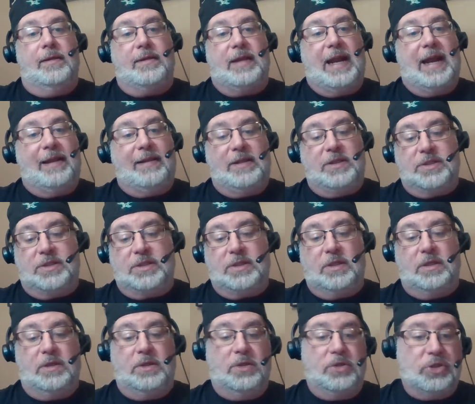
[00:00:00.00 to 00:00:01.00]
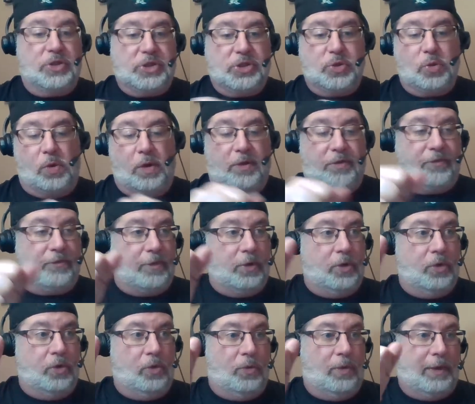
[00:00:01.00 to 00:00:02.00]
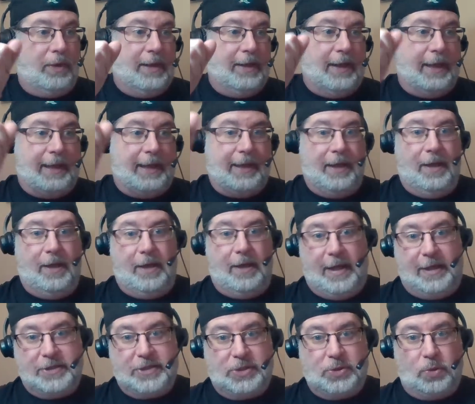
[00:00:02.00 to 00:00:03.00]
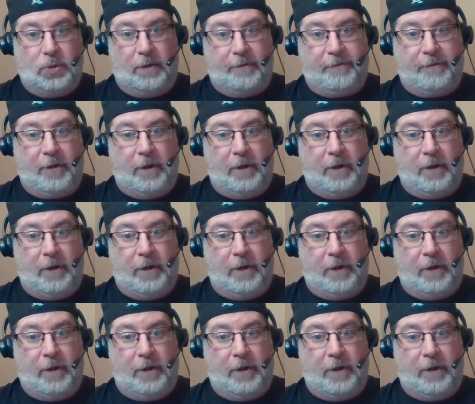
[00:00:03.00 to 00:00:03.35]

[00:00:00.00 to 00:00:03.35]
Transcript: that I just sort through, and like I'll sort